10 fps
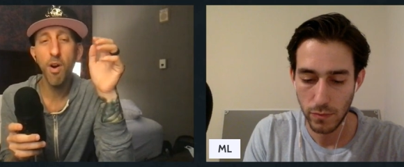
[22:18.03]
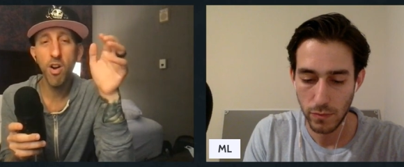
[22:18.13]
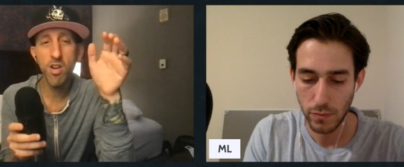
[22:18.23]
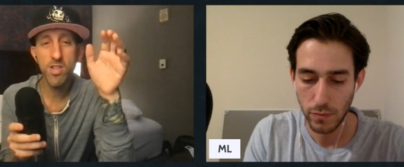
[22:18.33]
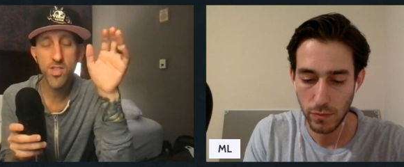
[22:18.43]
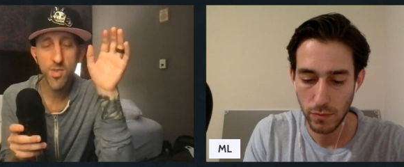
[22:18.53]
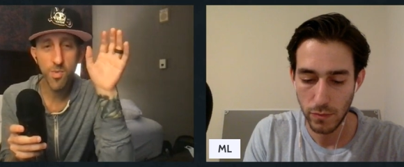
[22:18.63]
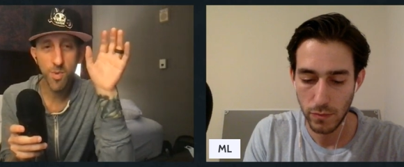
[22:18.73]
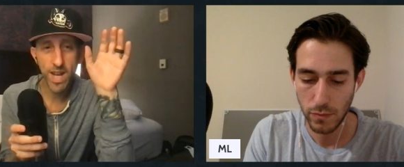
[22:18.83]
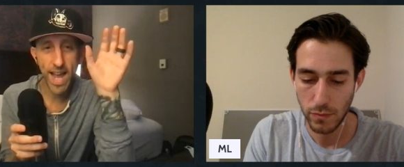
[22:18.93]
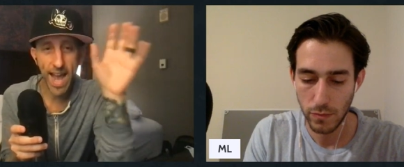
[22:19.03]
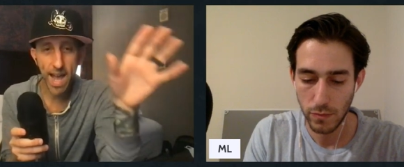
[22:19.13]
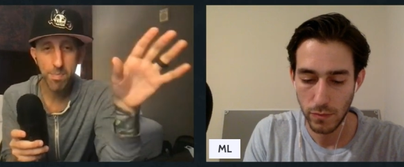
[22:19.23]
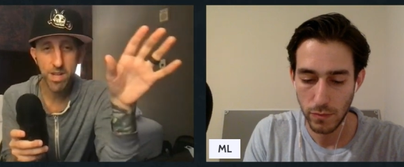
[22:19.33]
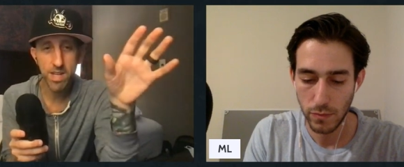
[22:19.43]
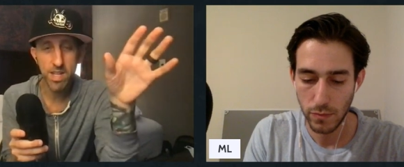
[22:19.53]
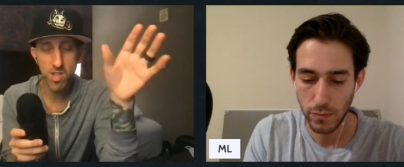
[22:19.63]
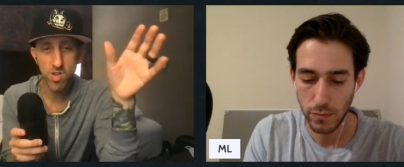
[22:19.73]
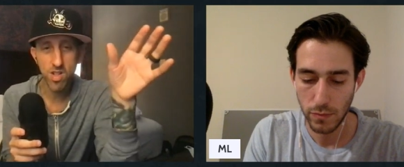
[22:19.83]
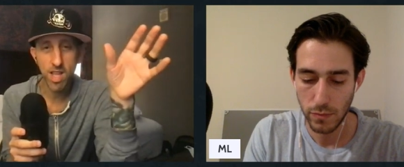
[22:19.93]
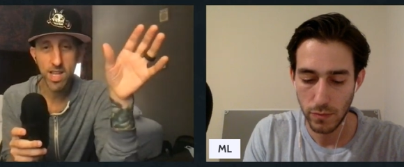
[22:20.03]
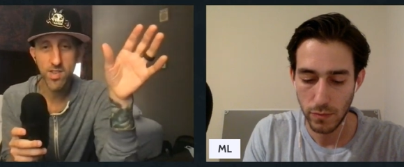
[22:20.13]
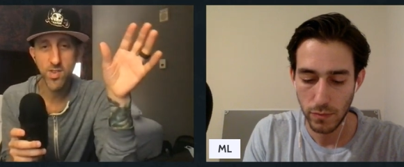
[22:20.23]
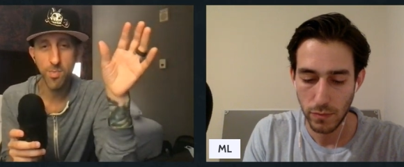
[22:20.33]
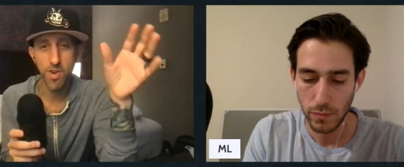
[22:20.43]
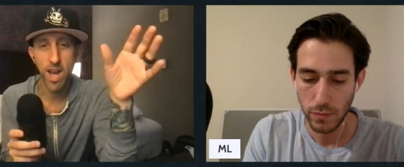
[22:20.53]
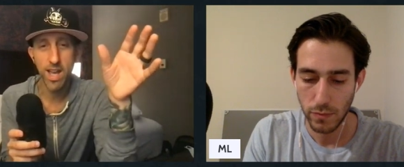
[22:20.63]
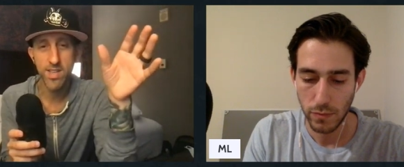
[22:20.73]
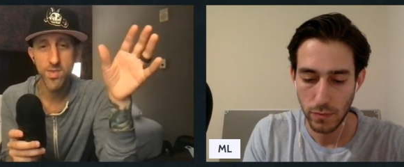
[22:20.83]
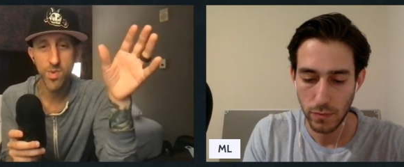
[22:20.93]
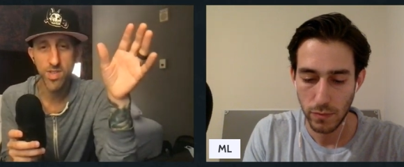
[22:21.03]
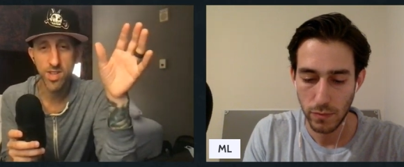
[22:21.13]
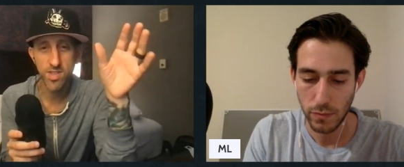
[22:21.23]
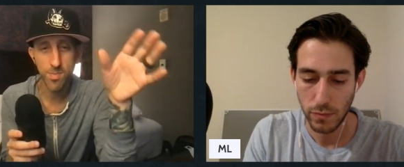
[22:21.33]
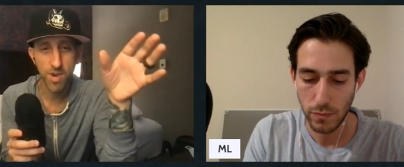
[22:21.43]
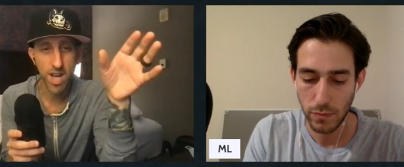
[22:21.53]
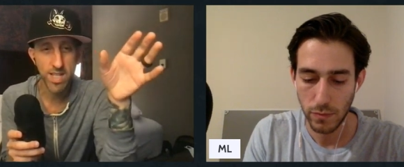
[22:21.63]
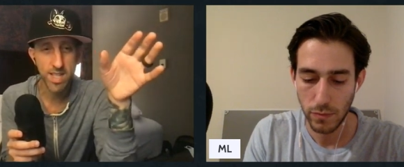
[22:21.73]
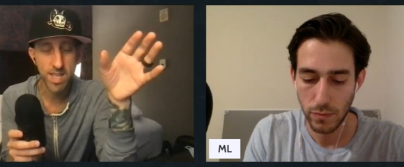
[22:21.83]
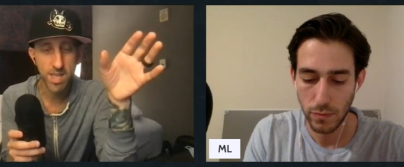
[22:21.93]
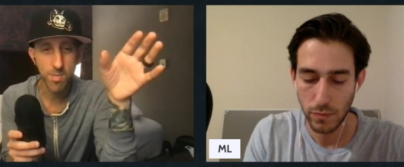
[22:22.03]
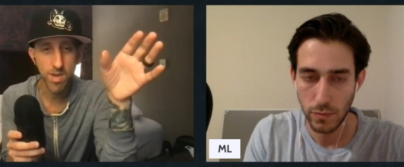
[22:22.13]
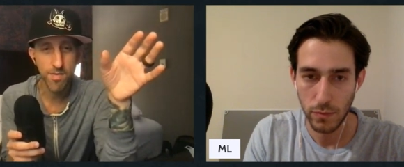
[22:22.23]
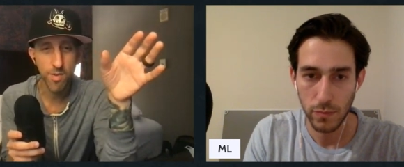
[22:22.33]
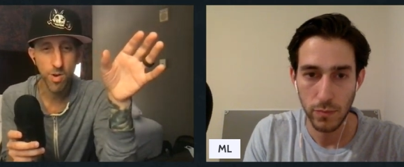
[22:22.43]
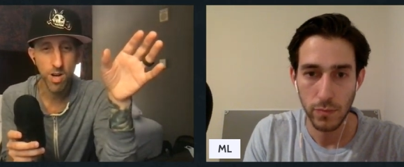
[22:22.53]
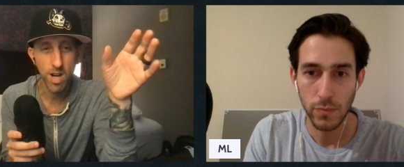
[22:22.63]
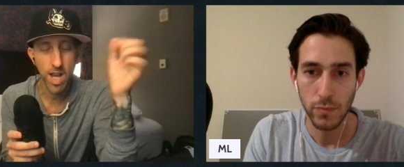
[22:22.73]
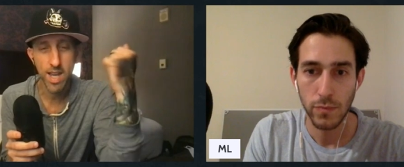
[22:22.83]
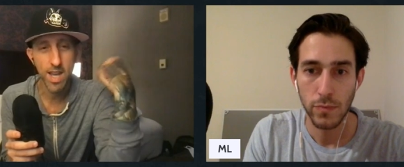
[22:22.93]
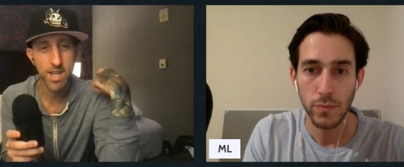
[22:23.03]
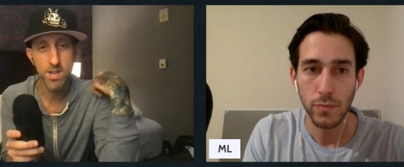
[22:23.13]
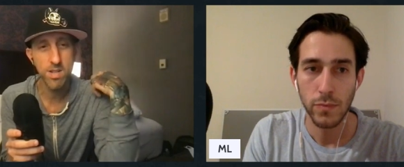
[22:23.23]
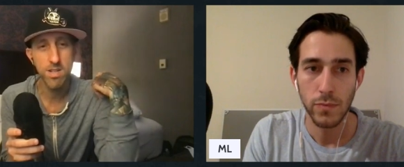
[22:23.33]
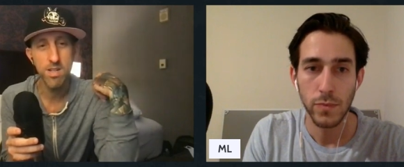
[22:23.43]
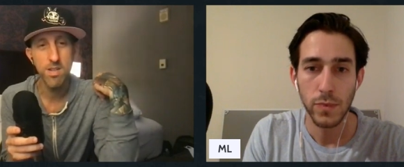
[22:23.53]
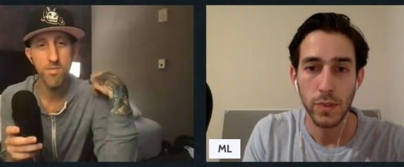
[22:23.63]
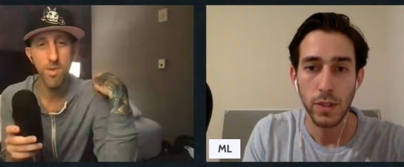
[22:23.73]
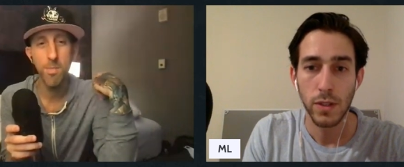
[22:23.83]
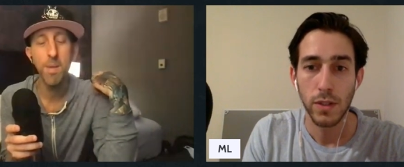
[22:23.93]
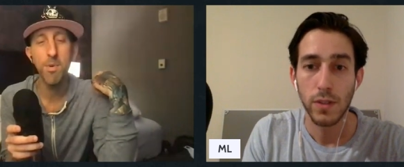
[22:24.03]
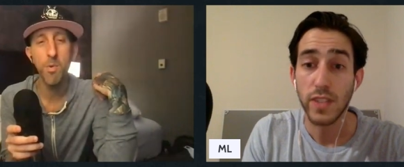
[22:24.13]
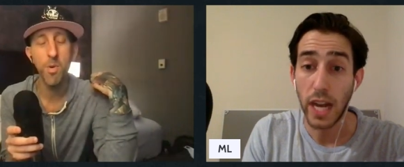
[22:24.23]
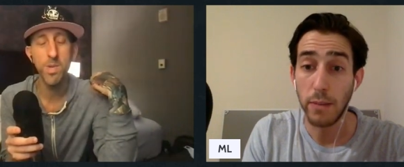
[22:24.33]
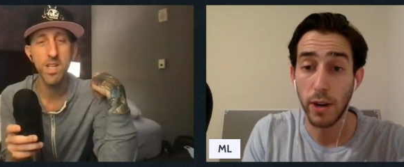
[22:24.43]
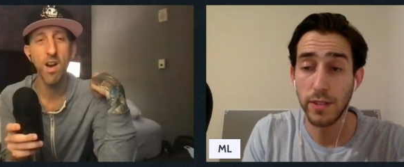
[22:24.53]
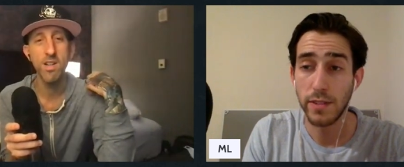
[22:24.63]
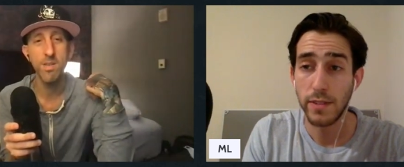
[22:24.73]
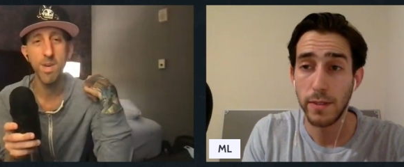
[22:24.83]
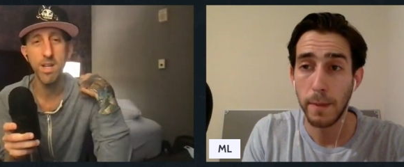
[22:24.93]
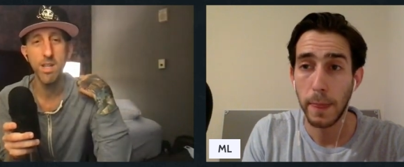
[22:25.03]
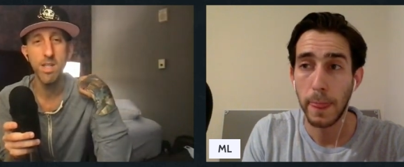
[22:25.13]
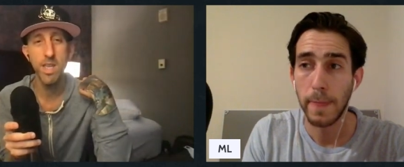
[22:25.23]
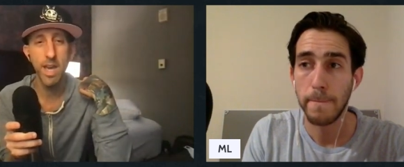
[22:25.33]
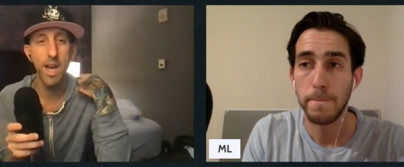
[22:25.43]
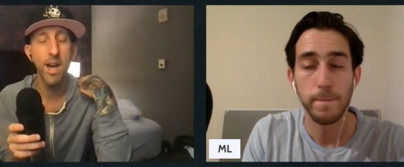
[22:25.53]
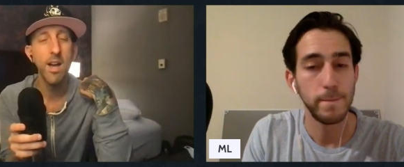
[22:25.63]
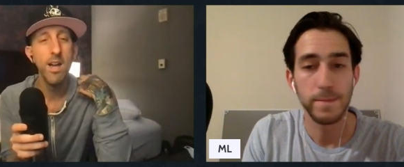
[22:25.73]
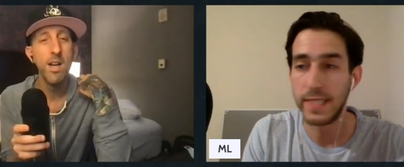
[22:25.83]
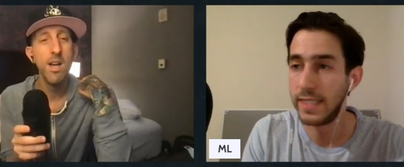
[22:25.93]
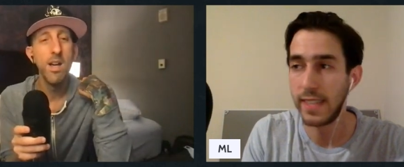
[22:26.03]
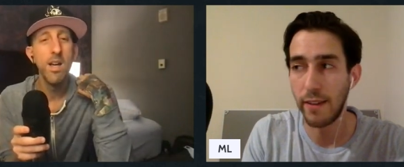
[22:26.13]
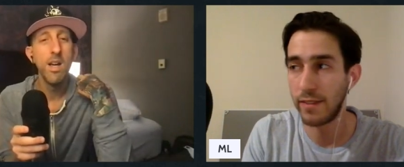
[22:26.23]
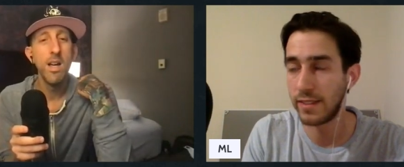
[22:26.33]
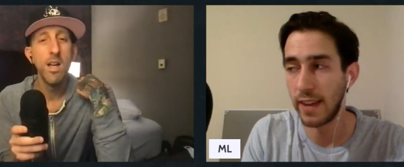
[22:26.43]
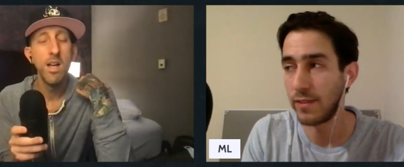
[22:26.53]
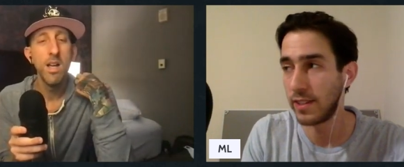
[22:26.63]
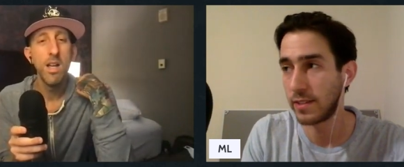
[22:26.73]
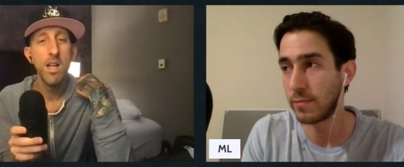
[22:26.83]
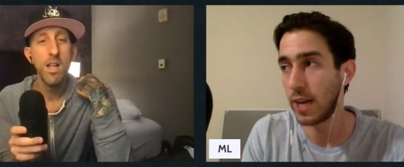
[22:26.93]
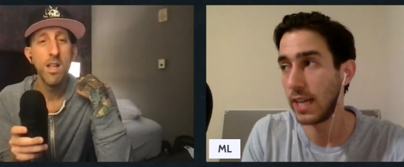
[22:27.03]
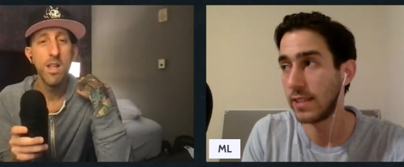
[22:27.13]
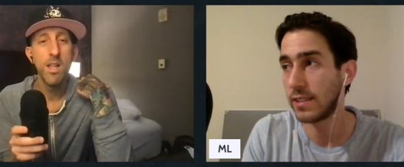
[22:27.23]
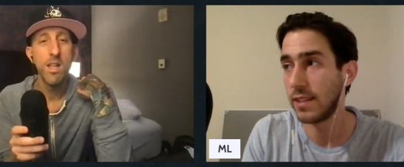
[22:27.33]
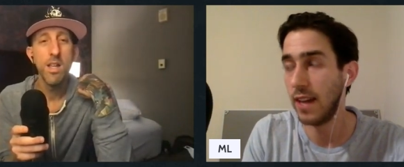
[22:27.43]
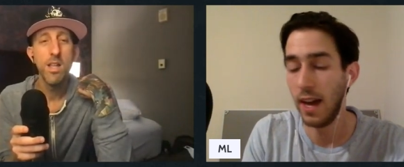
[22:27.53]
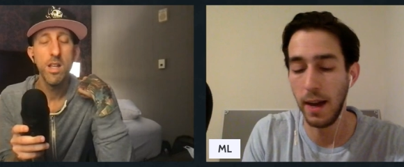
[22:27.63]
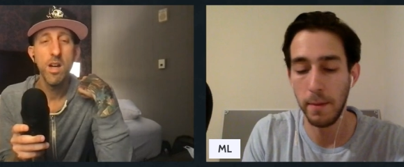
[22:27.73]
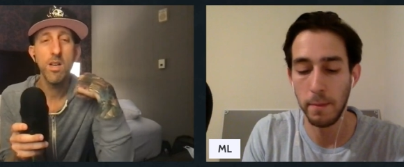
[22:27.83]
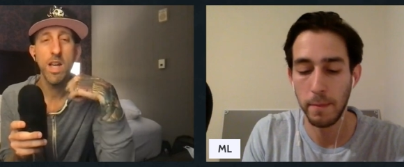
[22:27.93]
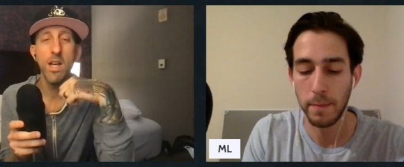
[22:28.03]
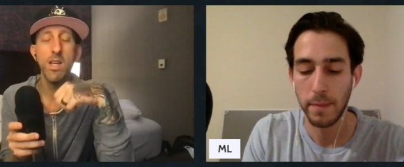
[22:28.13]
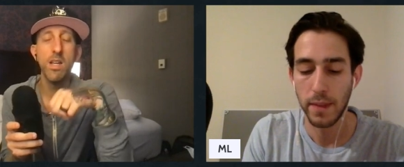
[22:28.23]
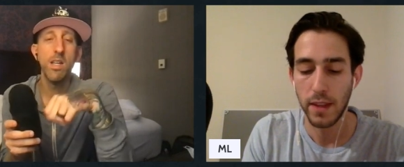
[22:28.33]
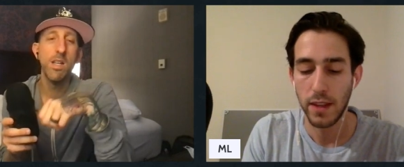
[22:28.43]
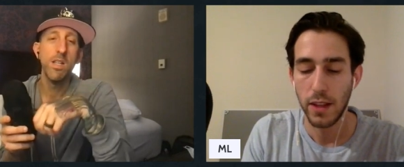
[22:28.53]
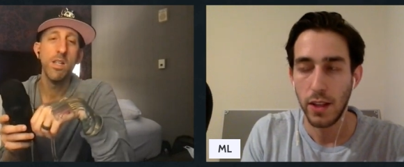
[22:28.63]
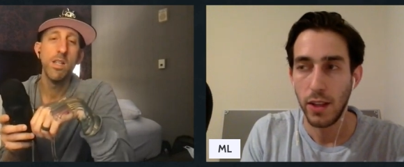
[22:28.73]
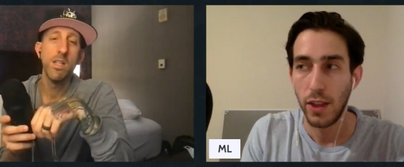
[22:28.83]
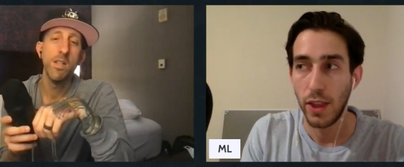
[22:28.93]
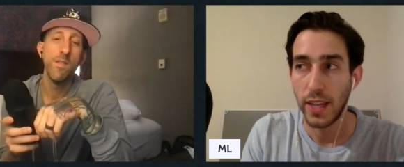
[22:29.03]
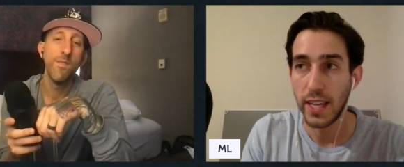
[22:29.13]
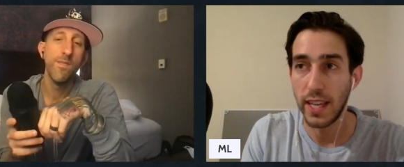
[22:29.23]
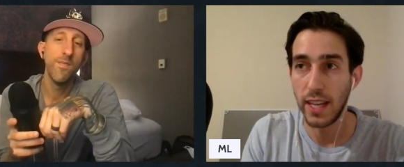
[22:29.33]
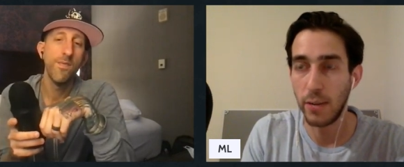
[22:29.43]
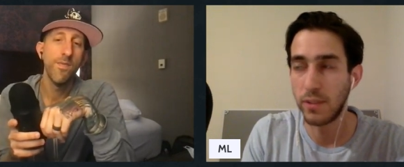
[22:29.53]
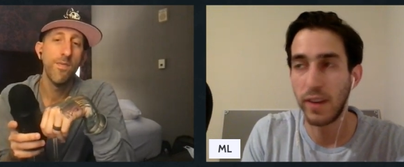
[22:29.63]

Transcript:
Speaker 1: Barnes, when it happened, it looked like a surprise. Was it a surprise that he went for? I, I couldn't
Speaker 2: remember Scottie Barnes? talked about. Yeah, definite surprise. Um, okay, he it was